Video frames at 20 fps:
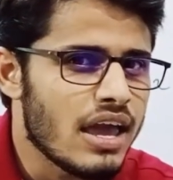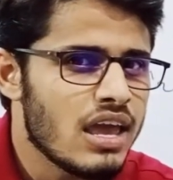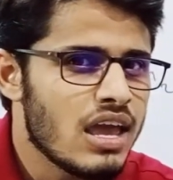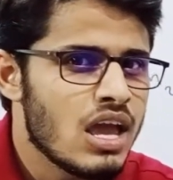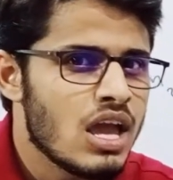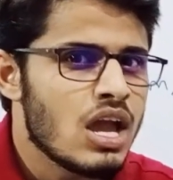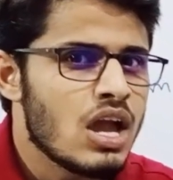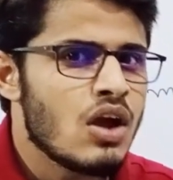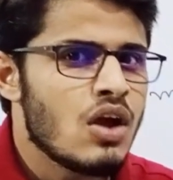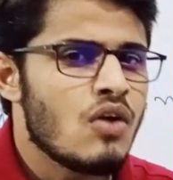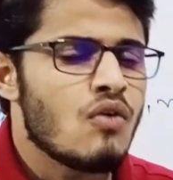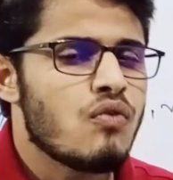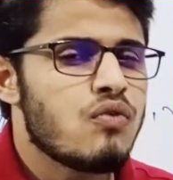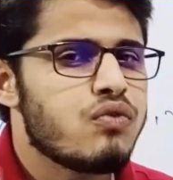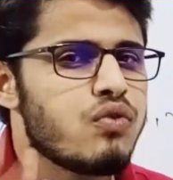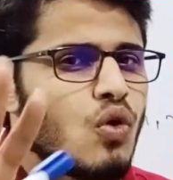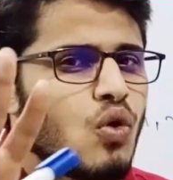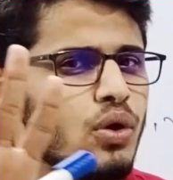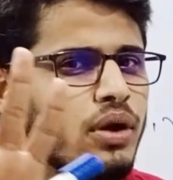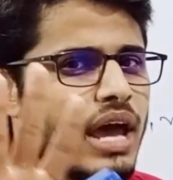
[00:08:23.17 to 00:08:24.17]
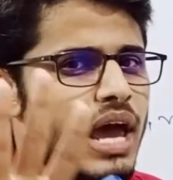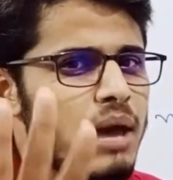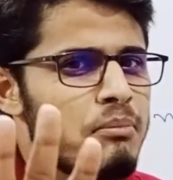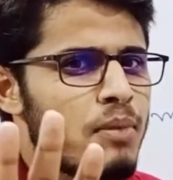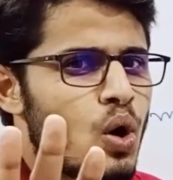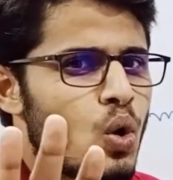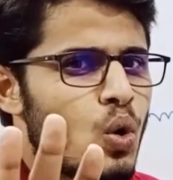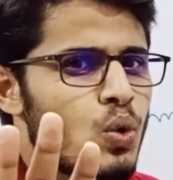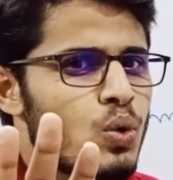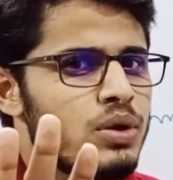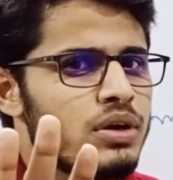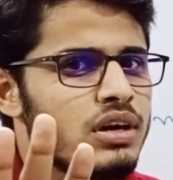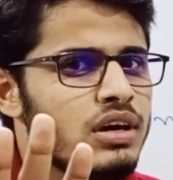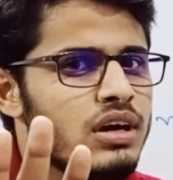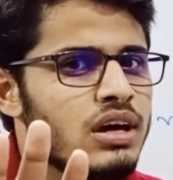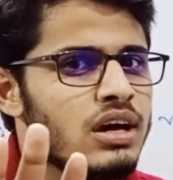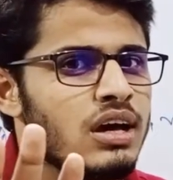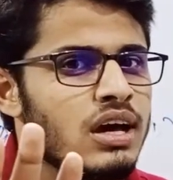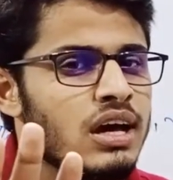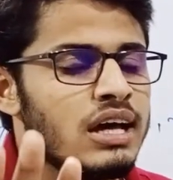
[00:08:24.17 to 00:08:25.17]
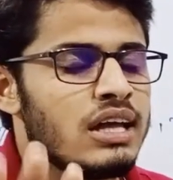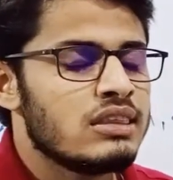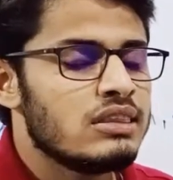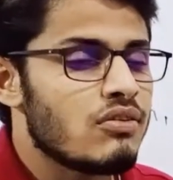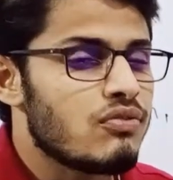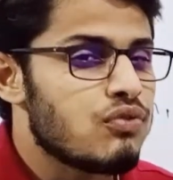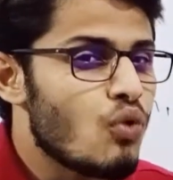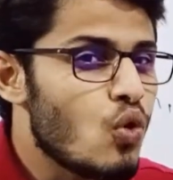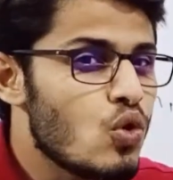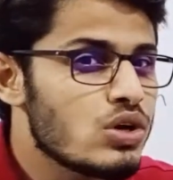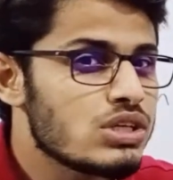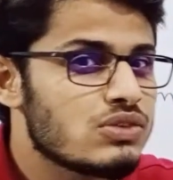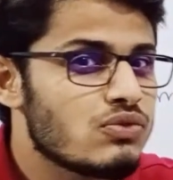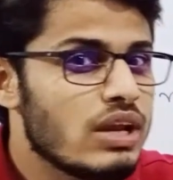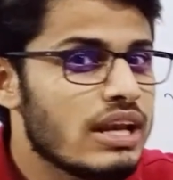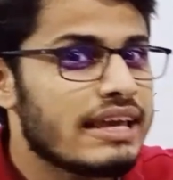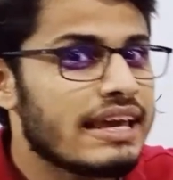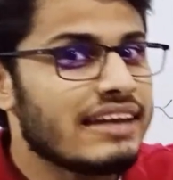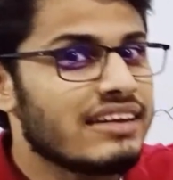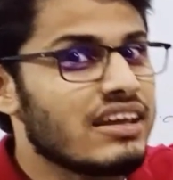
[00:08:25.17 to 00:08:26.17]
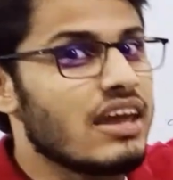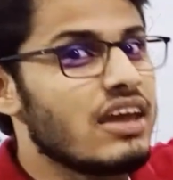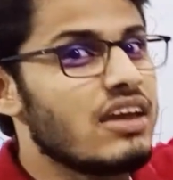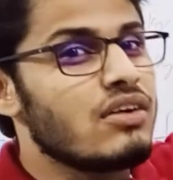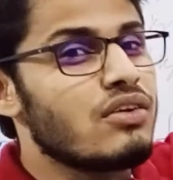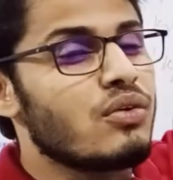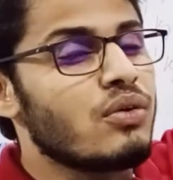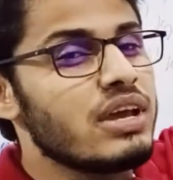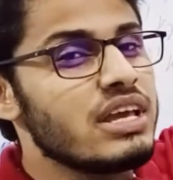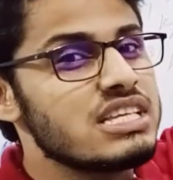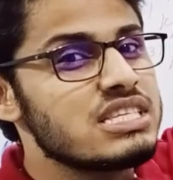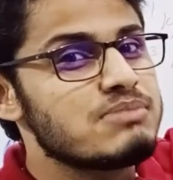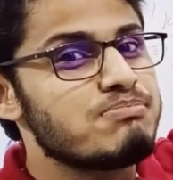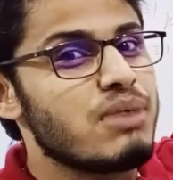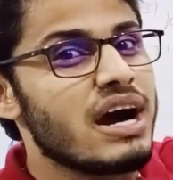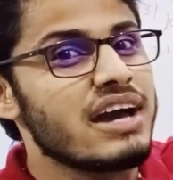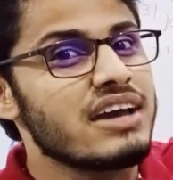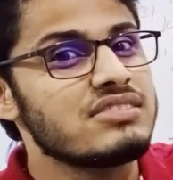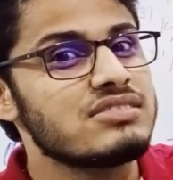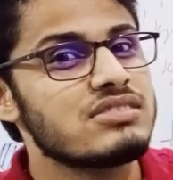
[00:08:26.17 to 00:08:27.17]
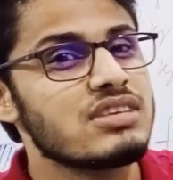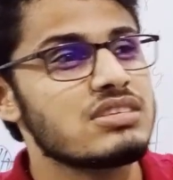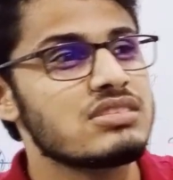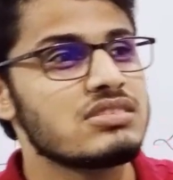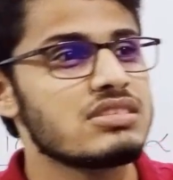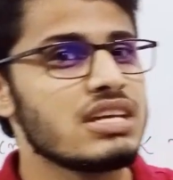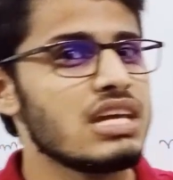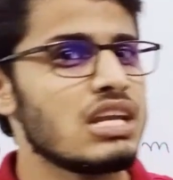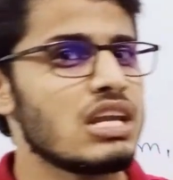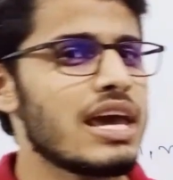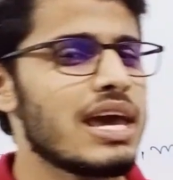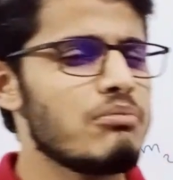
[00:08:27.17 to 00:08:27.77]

4 amount, the force will get increased by 16 amount.